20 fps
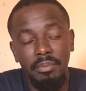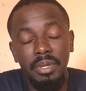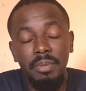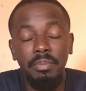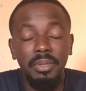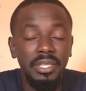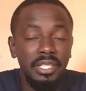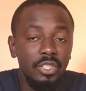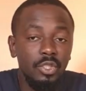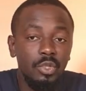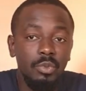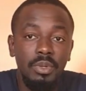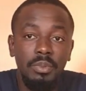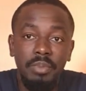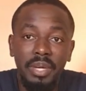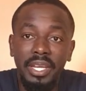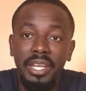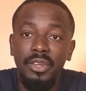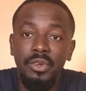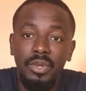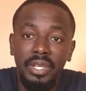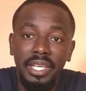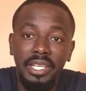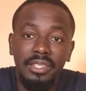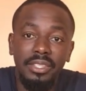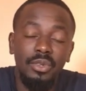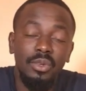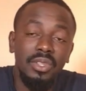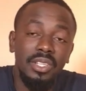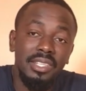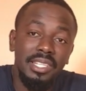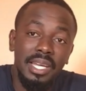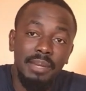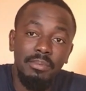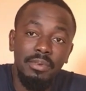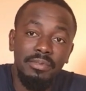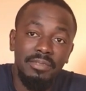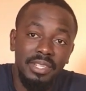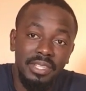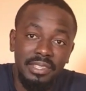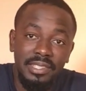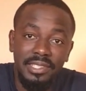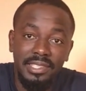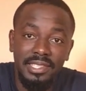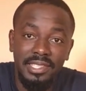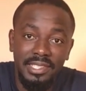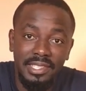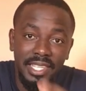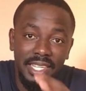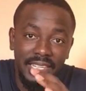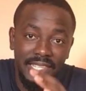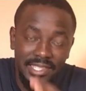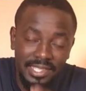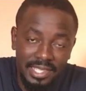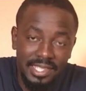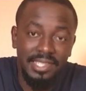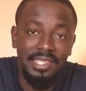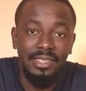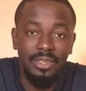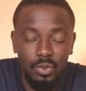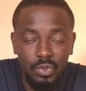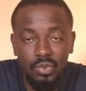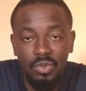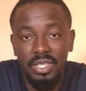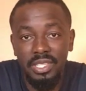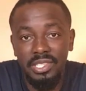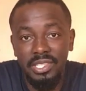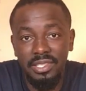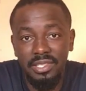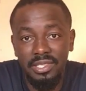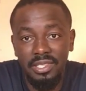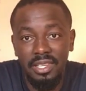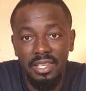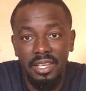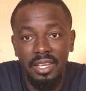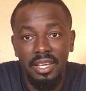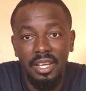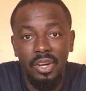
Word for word: people need to be better educated on the type of illnesses that exist in those regions.